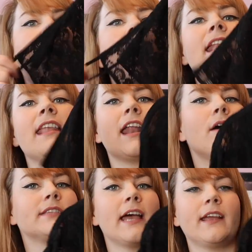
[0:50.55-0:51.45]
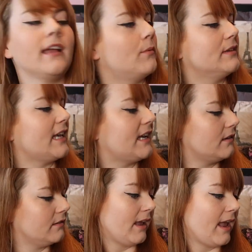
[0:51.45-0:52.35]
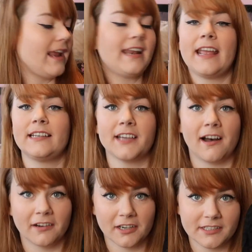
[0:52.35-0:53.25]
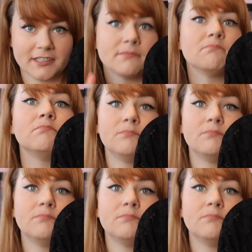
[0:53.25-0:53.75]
and then I was like, it was like $88